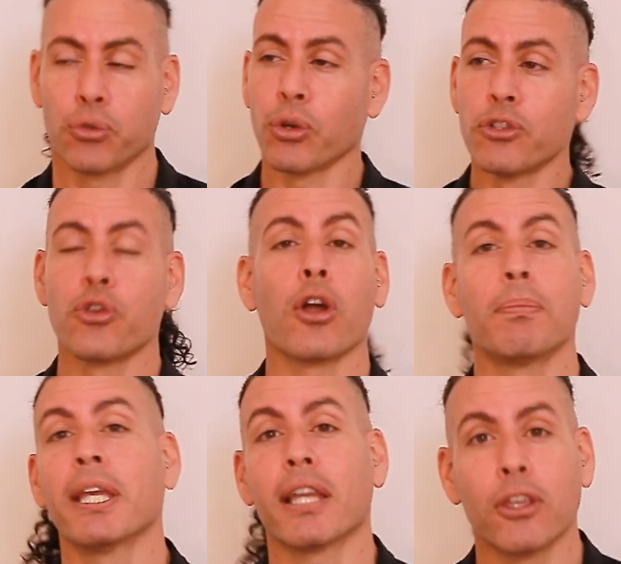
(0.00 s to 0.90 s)
to
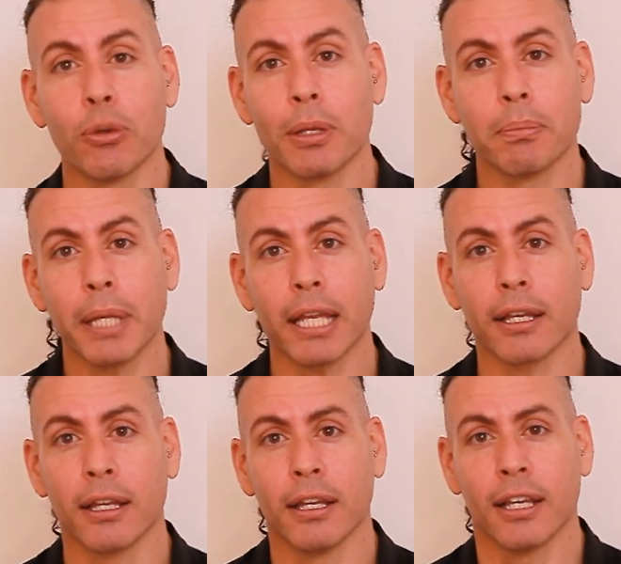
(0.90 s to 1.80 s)
enjoy being a human
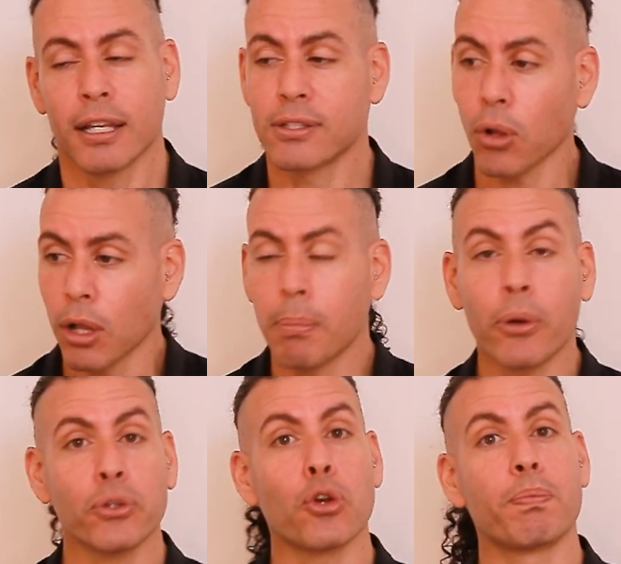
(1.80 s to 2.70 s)
being. It's all
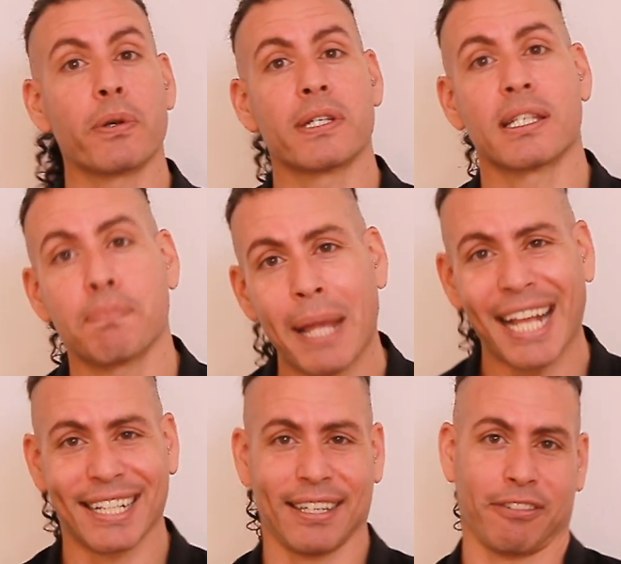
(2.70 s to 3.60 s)
about your
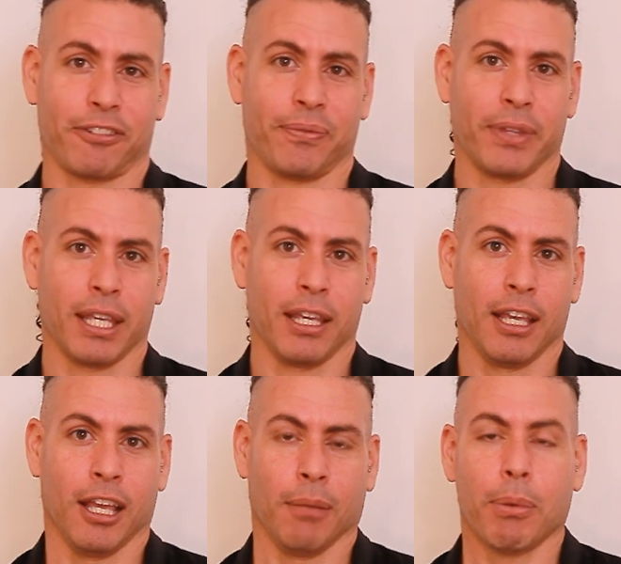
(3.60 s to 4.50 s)
perspective.
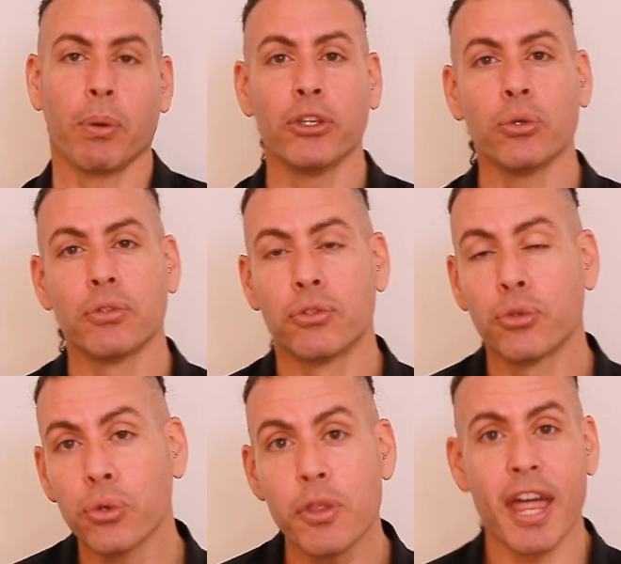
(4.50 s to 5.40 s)
But when you
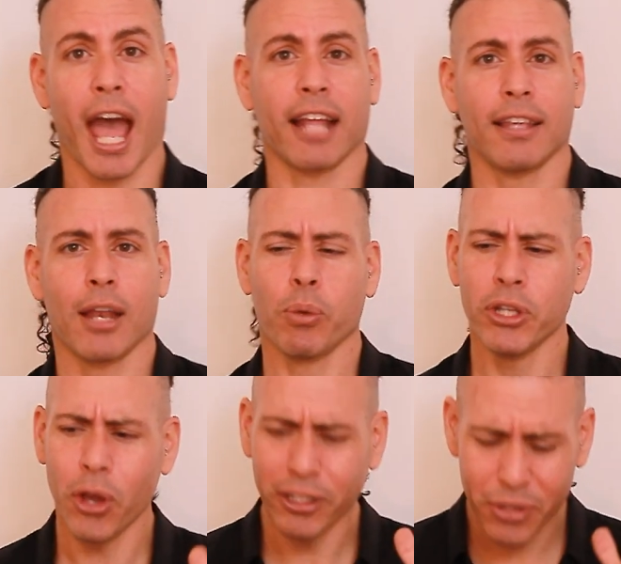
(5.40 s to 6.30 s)
do that, and when
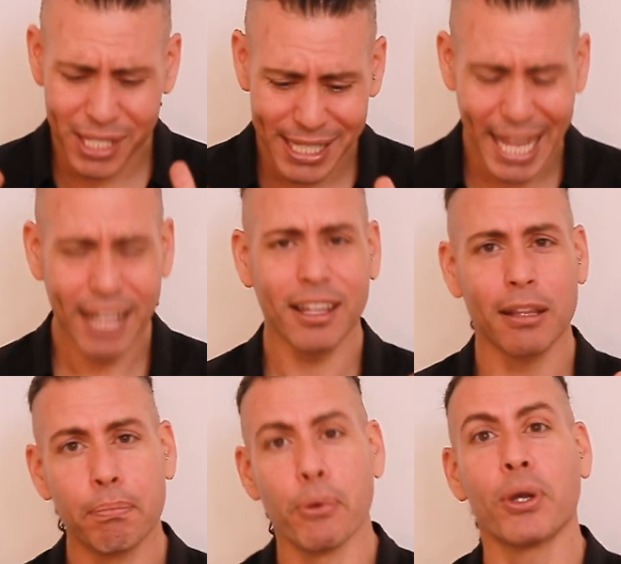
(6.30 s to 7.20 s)
you understand that
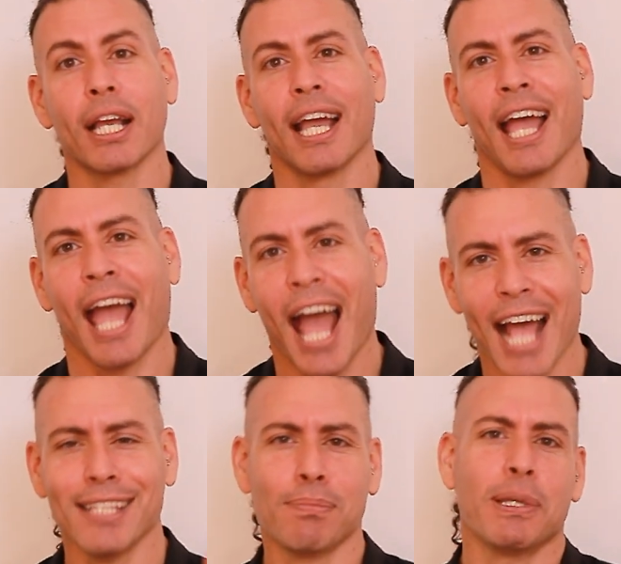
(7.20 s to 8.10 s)
the book
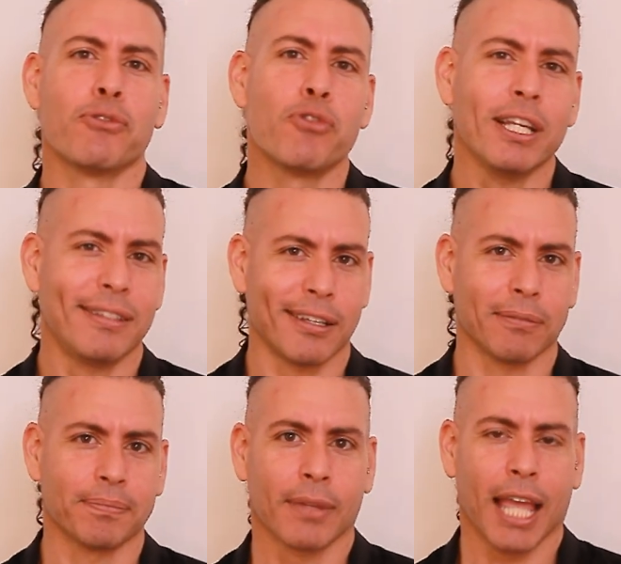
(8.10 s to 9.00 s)
has been
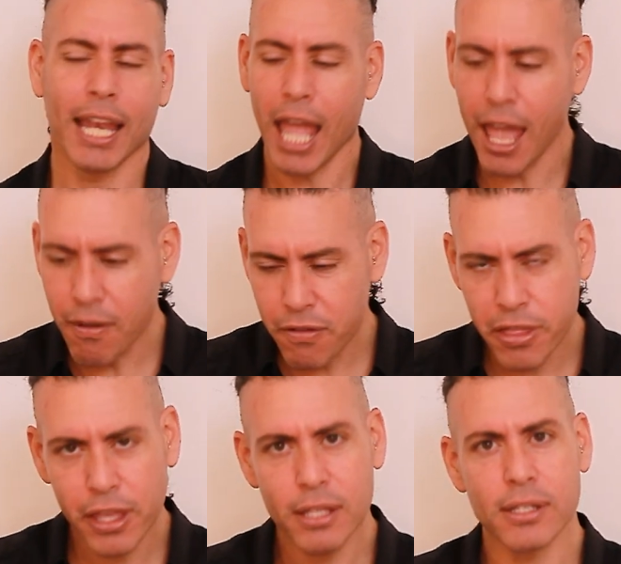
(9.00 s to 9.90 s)
written and
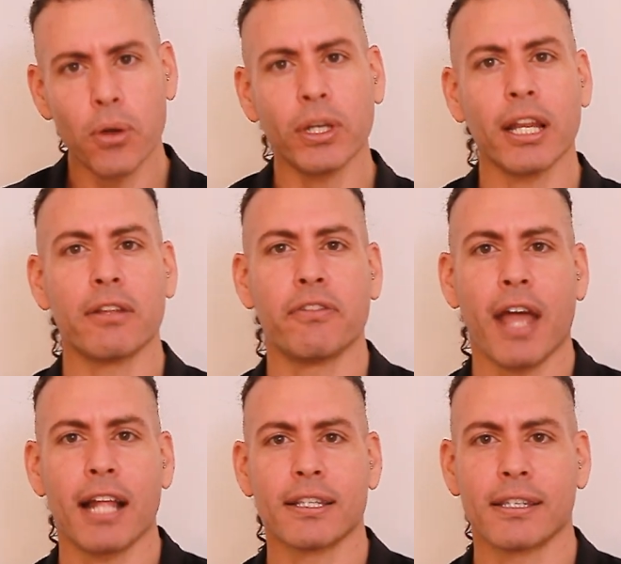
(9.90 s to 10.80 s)
everything is known in
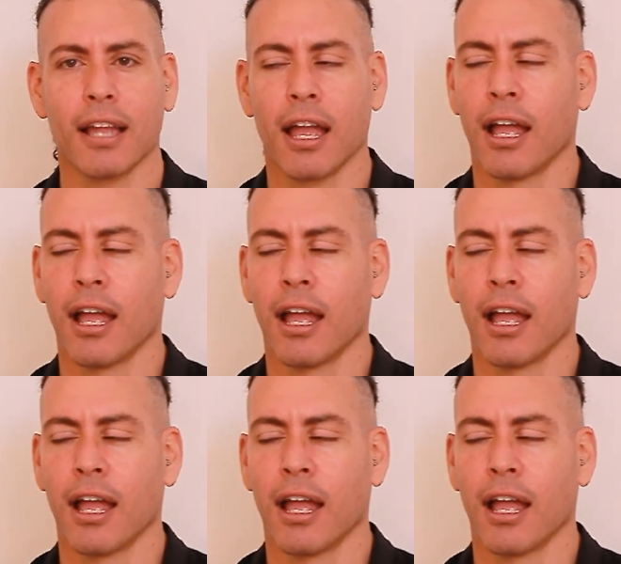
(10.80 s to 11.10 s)
advance,